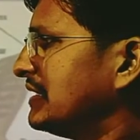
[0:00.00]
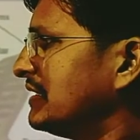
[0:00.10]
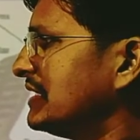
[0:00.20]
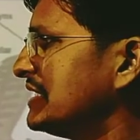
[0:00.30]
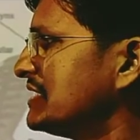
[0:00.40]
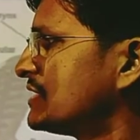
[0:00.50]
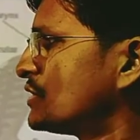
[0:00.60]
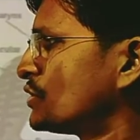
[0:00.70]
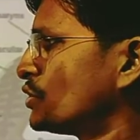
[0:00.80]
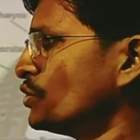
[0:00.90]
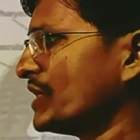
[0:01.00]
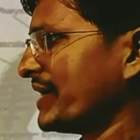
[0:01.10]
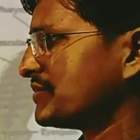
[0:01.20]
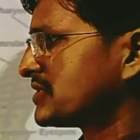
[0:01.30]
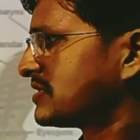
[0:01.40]
it is two
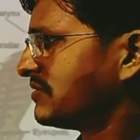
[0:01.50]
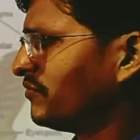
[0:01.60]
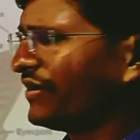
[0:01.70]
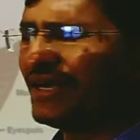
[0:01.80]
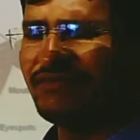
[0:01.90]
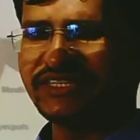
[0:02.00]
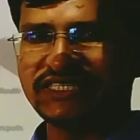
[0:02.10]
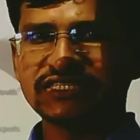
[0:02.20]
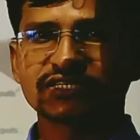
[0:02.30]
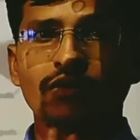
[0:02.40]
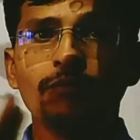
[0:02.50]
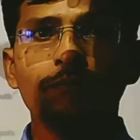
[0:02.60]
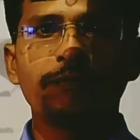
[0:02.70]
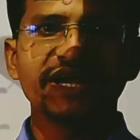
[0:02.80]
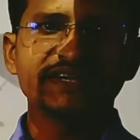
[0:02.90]
types. One which is
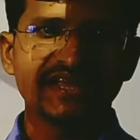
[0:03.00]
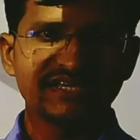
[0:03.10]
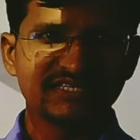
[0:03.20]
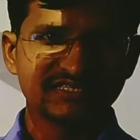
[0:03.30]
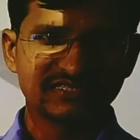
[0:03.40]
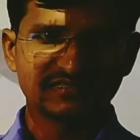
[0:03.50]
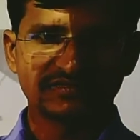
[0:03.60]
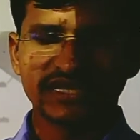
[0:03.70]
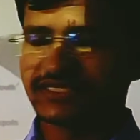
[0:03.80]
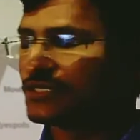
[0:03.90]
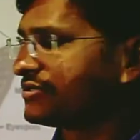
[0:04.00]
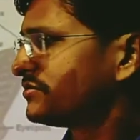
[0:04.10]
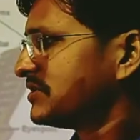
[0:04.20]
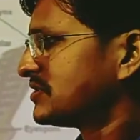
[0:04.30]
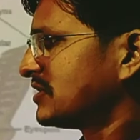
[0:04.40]
complete digestive
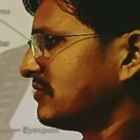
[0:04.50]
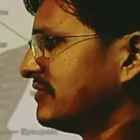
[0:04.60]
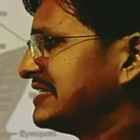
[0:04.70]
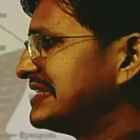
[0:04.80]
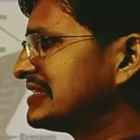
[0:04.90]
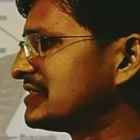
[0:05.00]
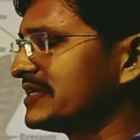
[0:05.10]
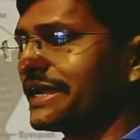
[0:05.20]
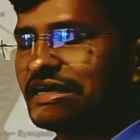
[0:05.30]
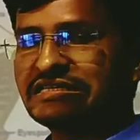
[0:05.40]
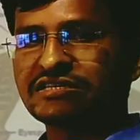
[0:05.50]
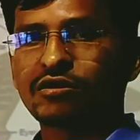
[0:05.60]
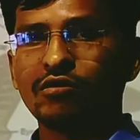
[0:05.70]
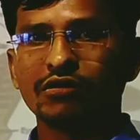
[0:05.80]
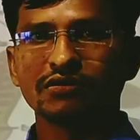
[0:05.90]
system, which is second is
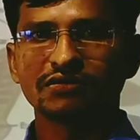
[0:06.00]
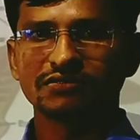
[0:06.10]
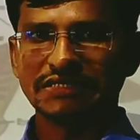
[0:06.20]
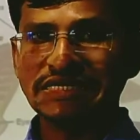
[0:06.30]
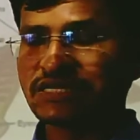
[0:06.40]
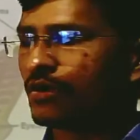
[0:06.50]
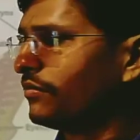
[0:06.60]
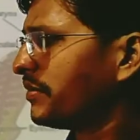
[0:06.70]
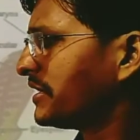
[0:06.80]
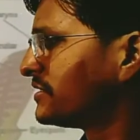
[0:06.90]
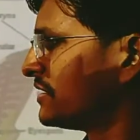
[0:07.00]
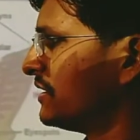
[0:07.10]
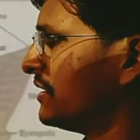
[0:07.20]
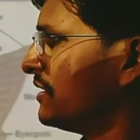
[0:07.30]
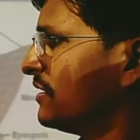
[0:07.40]
incomplete.
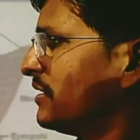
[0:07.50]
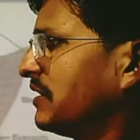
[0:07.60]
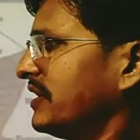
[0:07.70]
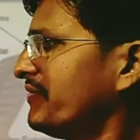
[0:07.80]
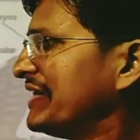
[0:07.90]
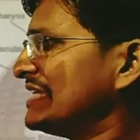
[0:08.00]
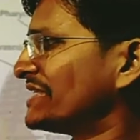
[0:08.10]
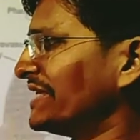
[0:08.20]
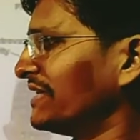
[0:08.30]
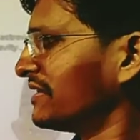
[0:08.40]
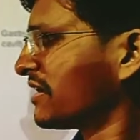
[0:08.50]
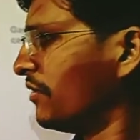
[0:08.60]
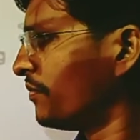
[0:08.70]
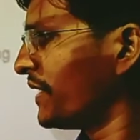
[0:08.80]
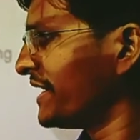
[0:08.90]
If it is
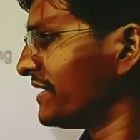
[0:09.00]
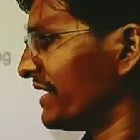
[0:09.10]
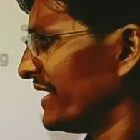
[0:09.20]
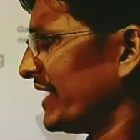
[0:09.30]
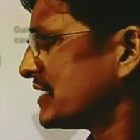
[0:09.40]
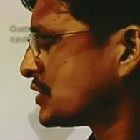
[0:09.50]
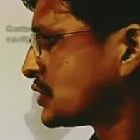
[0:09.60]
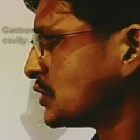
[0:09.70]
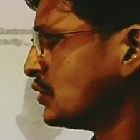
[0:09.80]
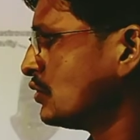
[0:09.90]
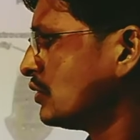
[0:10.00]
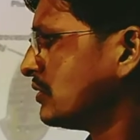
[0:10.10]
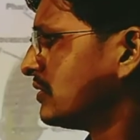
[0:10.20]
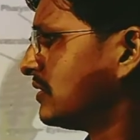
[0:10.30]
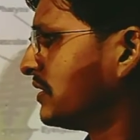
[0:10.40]
complete, it has two
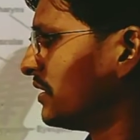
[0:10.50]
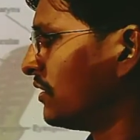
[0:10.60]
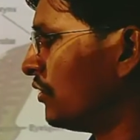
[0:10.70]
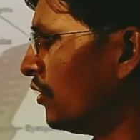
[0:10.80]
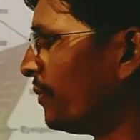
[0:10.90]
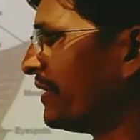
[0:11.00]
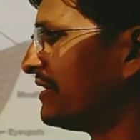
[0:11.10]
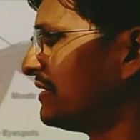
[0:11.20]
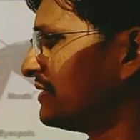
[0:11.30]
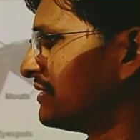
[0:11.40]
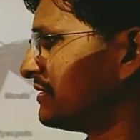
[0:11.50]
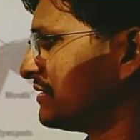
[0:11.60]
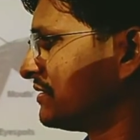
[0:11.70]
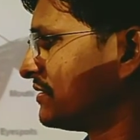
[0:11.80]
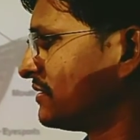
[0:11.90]
open
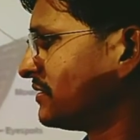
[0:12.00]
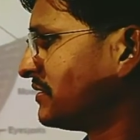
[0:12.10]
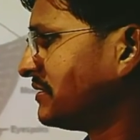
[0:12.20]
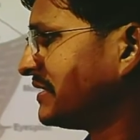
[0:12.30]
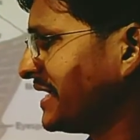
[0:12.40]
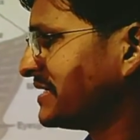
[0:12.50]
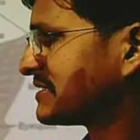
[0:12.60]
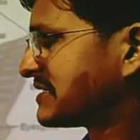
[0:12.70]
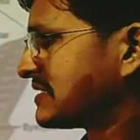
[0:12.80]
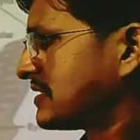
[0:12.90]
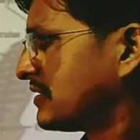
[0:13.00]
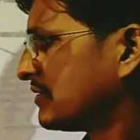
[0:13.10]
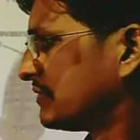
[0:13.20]
rings,